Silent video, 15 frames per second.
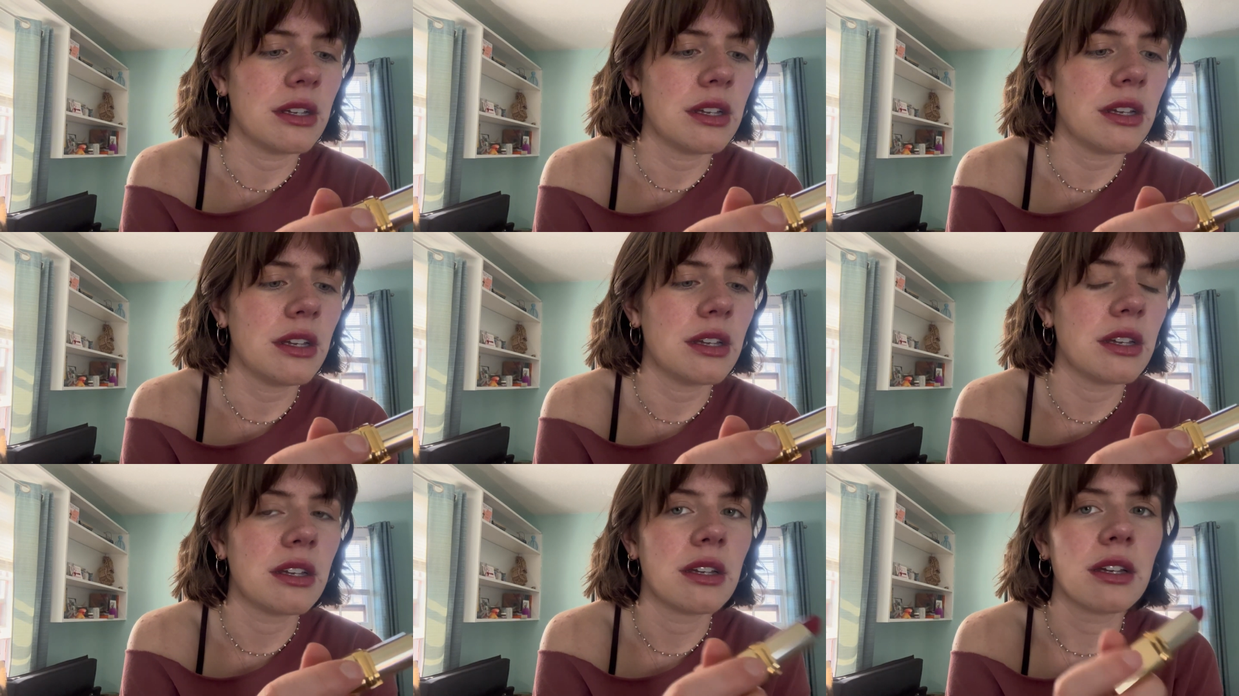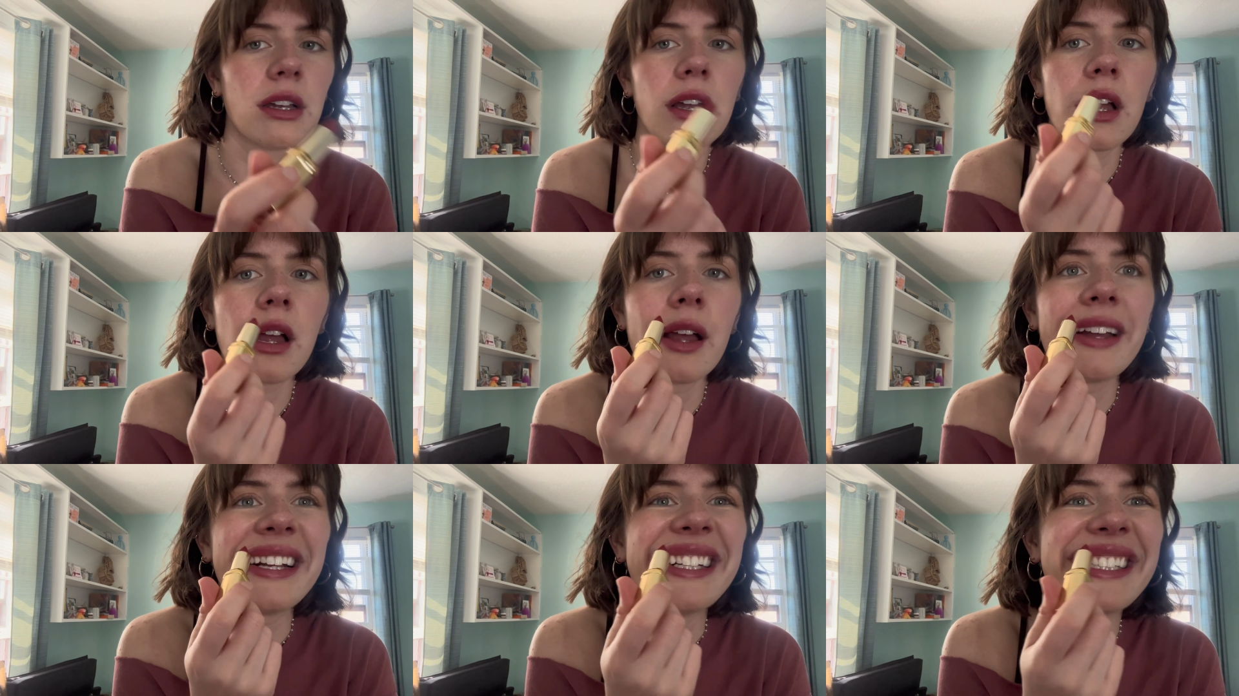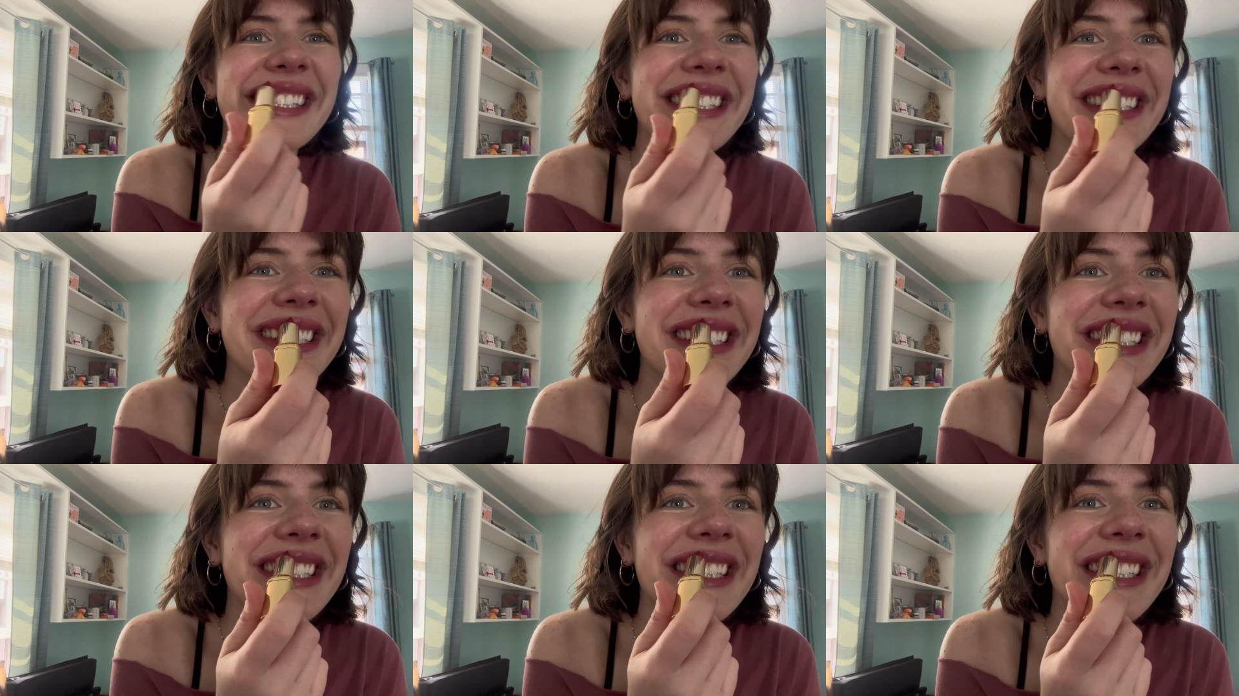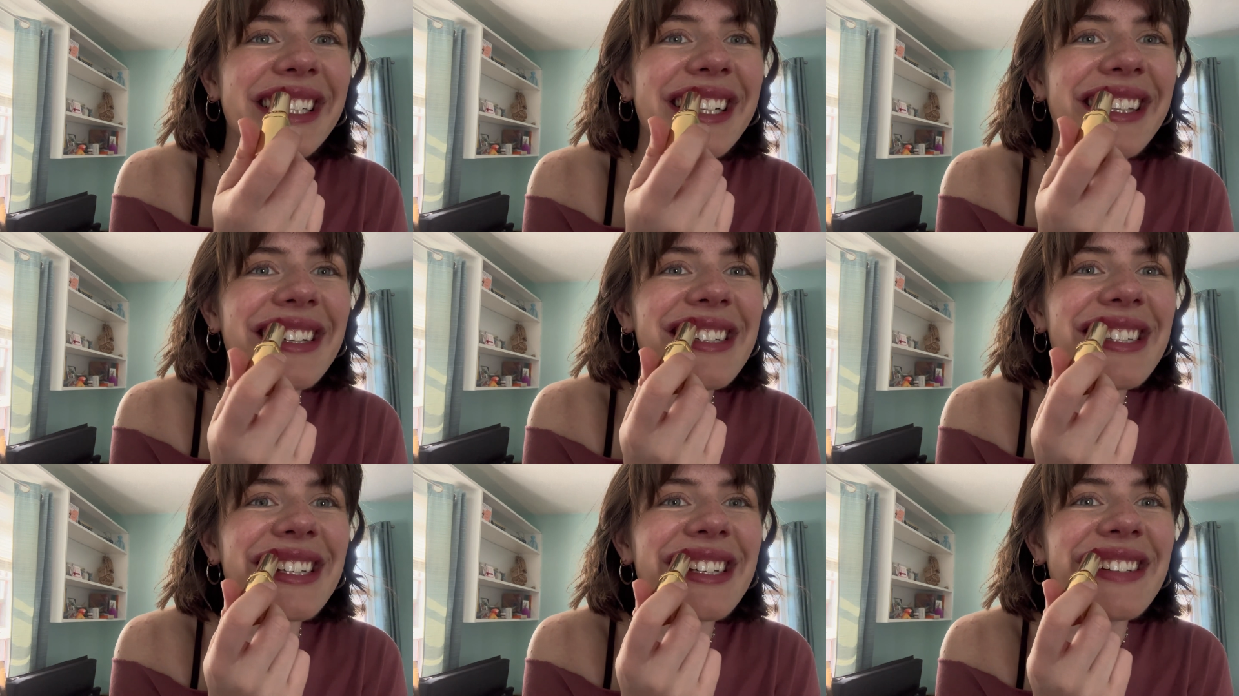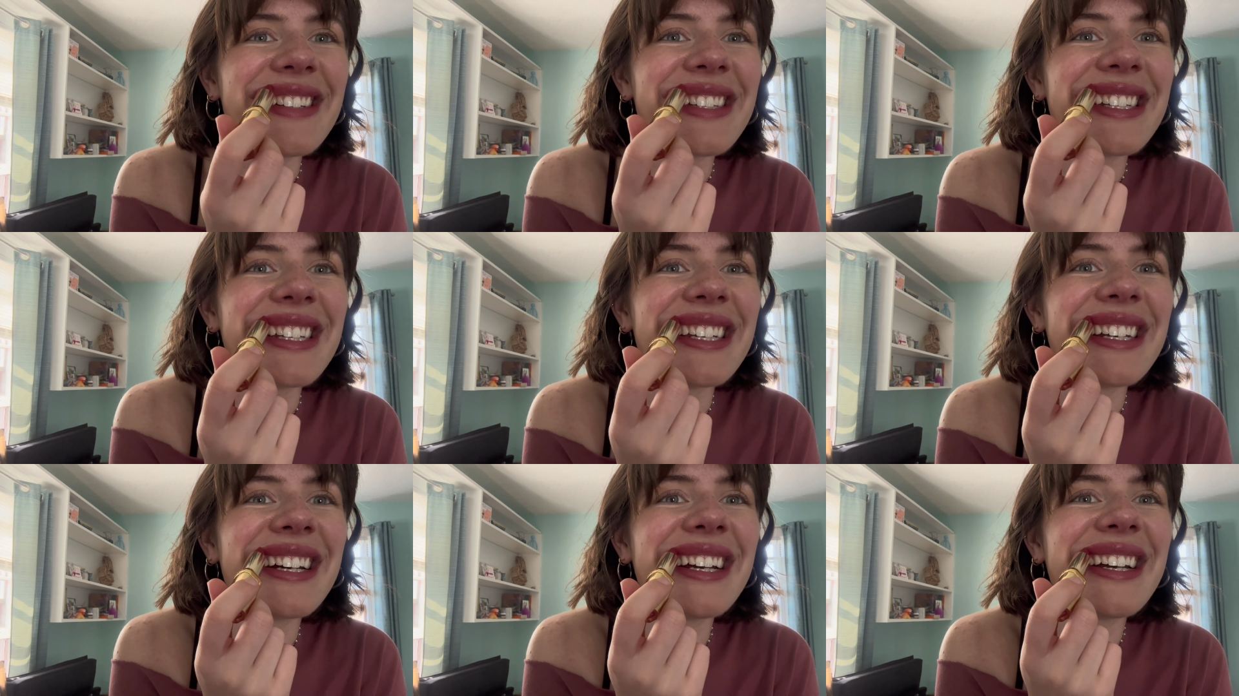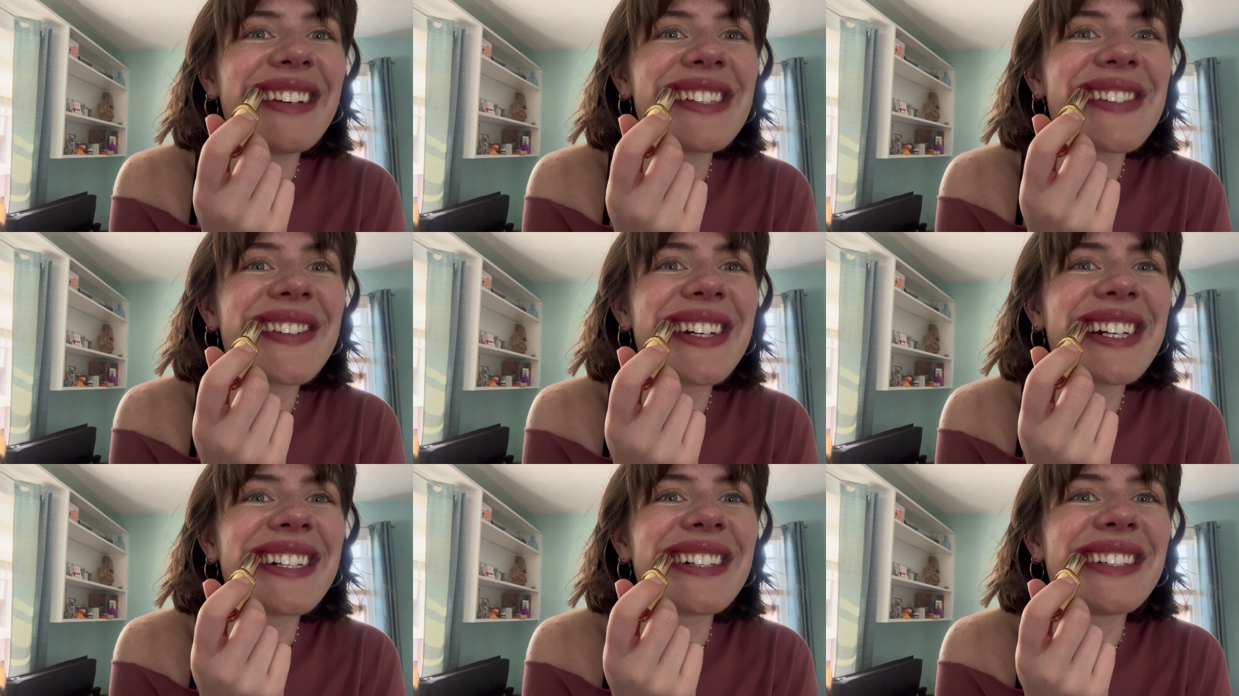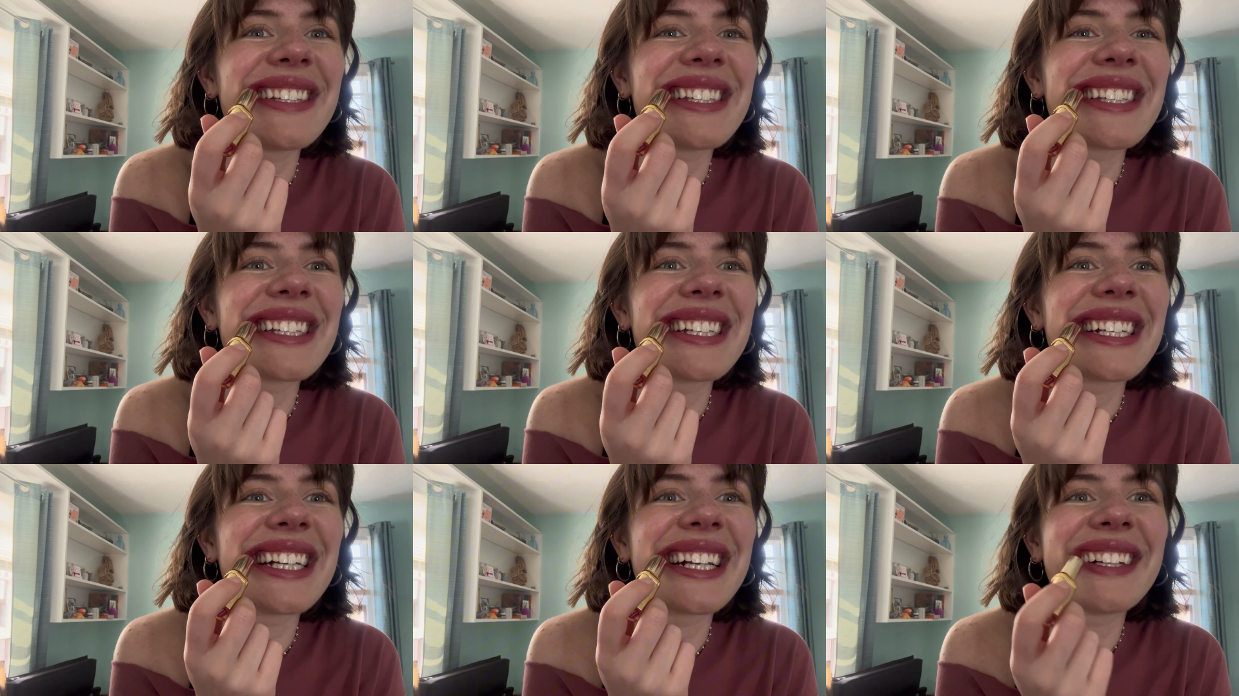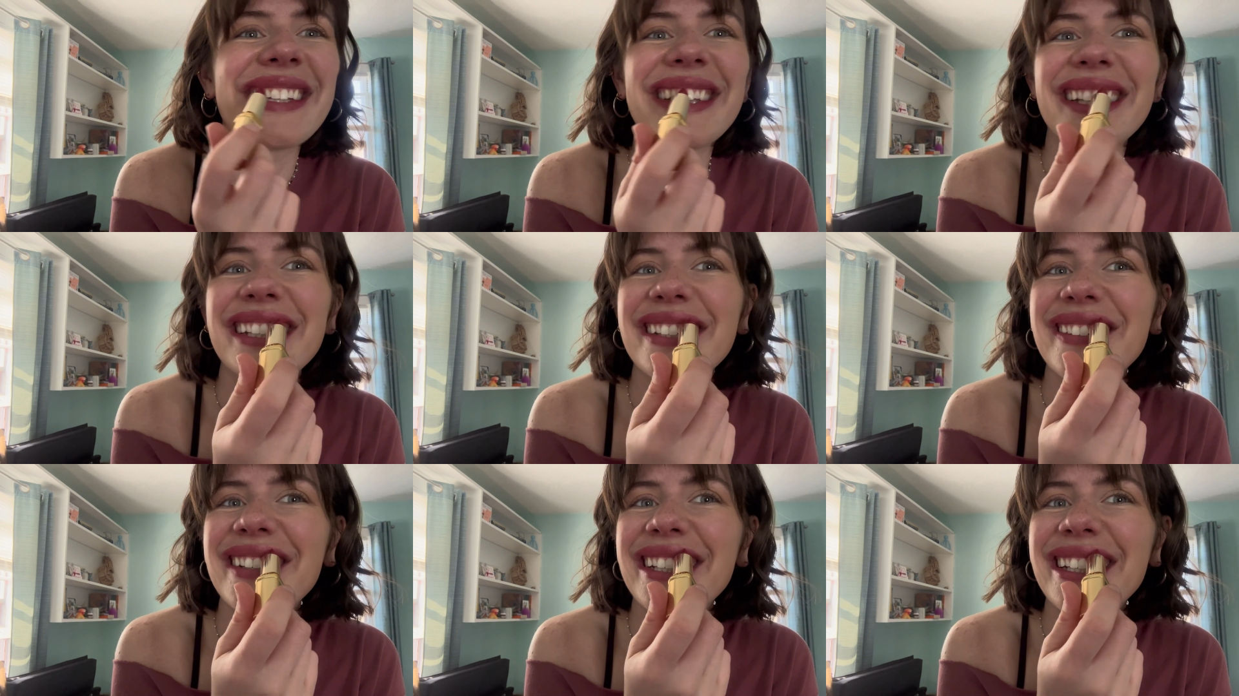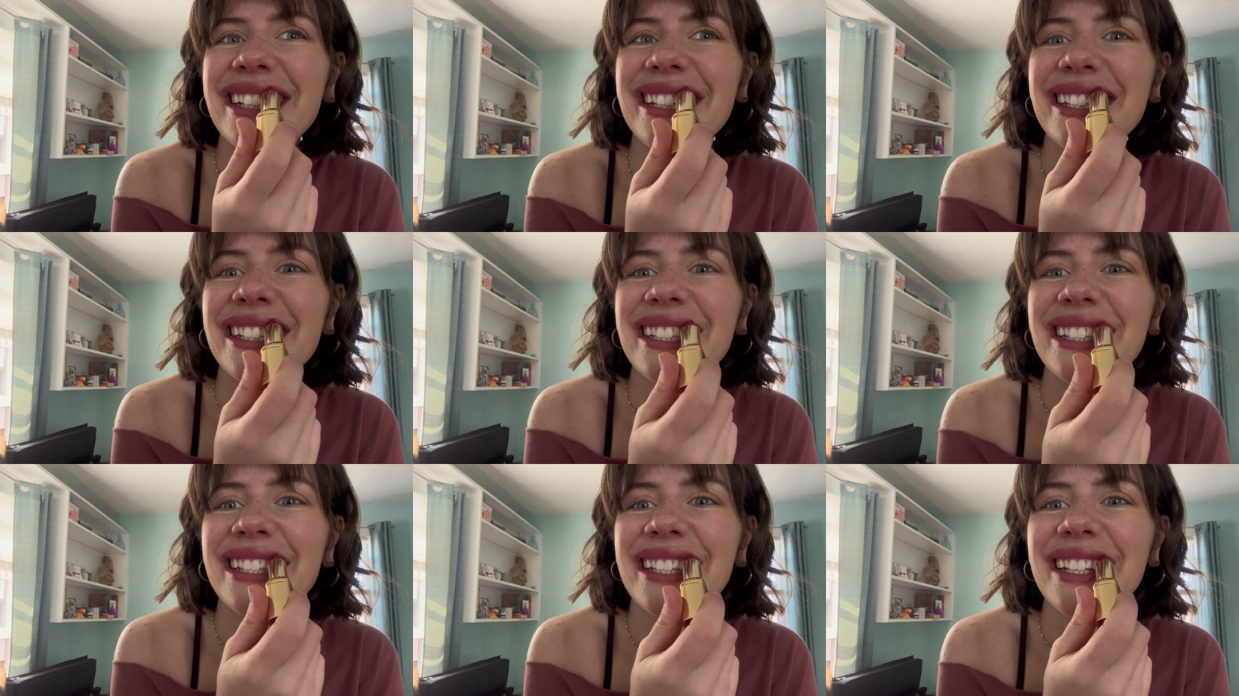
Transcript: Huh. The others I used did not have sparkles, but this one does.